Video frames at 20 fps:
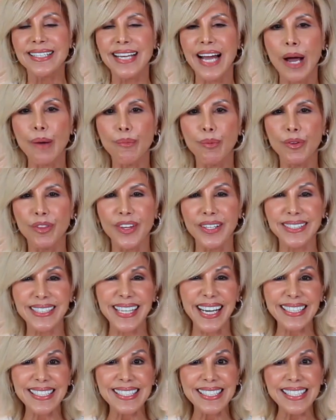Top with the
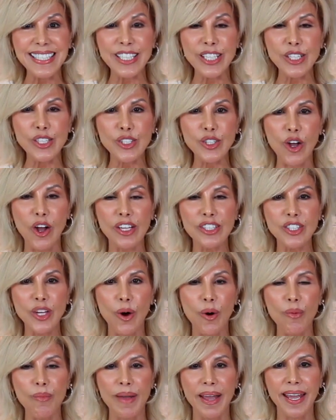tzatziki sauce,
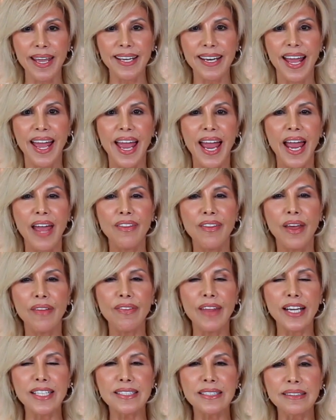homemade, and
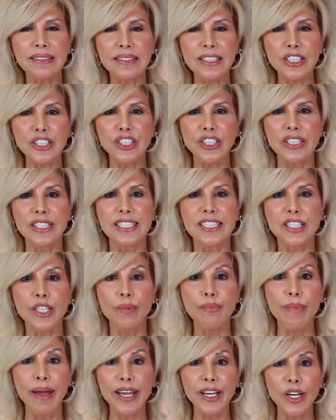then that delicious
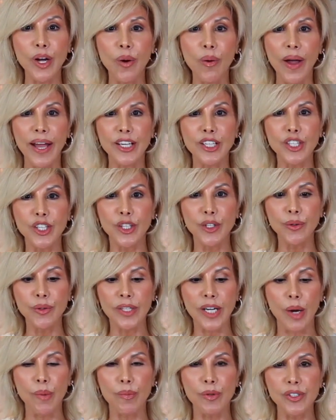tomato and
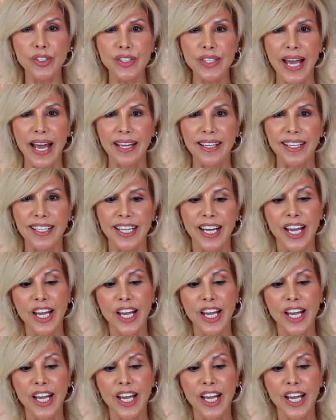cucumber salad